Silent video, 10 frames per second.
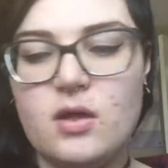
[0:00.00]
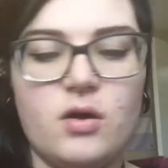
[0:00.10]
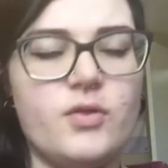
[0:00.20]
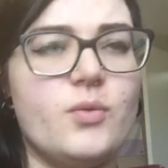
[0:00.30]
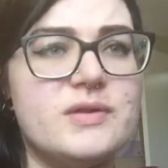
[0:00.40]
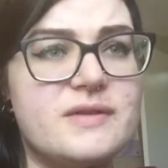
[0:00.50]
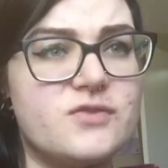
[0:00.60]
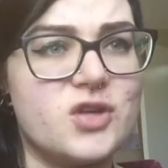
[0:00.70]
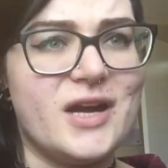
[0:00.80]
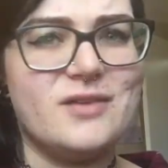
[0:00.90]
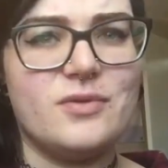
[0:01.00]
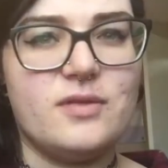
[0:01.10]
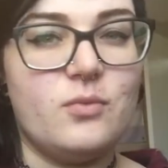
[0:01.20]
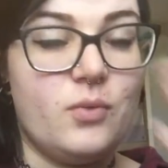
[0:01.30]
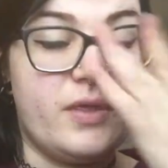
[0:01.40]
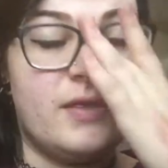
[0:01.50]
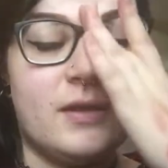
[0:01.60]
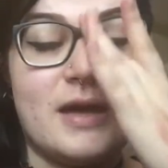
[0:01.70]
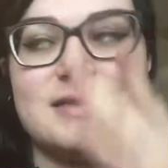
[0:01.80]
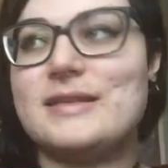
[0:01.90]
all the ones I've tried within
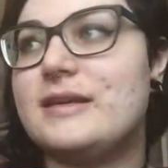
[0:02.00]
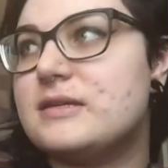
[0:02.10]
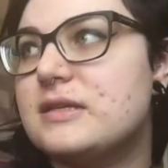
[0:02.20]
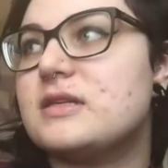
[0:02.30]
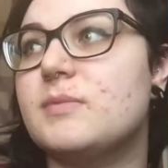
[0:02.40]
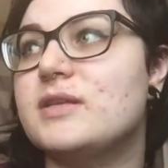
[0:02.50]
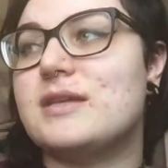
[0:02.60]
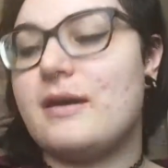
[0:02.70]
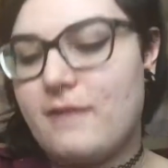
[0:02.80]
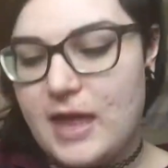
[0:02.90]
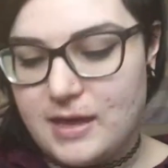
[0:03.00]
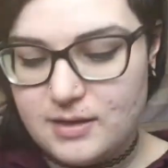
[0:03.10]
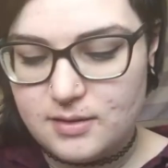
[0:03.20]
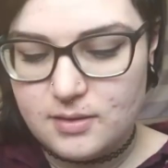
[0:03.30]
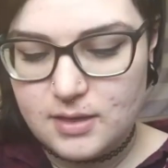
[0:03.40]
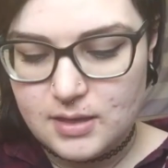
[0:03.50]
the last like 6 months I've hated,